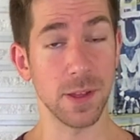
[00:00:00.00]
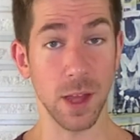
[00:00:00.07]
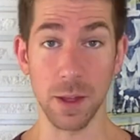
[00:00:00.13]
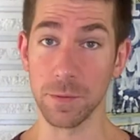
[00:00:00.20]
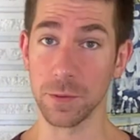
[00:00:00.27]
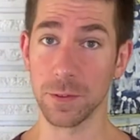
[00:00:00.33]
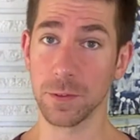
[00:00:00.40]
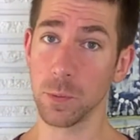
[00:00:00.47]

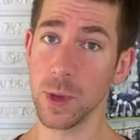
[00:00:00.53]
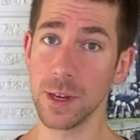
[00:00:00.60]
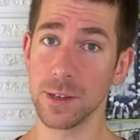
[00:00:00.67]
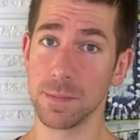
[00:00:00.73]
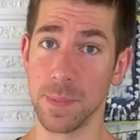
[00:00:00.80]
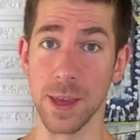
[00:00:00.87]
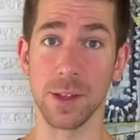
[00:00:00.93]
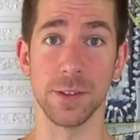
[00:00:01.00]
of sweet
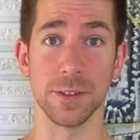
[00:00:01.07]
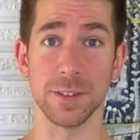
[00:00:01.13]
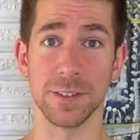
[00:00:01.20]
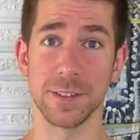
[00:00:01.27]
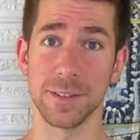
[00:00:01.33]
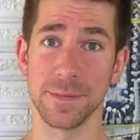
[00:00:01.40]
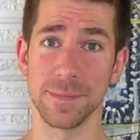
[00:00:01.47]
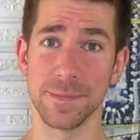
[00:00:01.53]

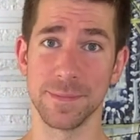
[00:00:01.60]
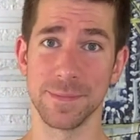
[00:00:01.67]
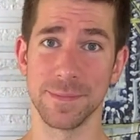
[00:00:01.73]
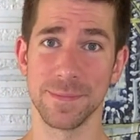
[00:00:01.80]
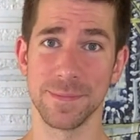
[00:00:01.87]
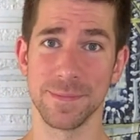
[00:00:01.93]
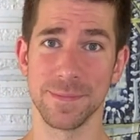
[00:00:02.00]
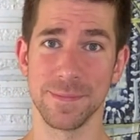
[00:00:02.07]
pickles.
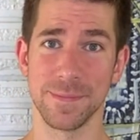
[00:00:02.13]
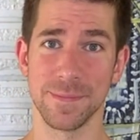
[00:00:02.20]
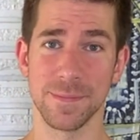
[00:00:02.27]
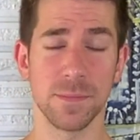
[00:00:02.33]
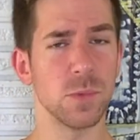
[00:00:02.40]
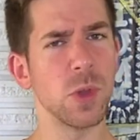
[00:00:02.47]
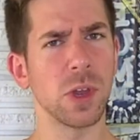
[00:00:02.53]
You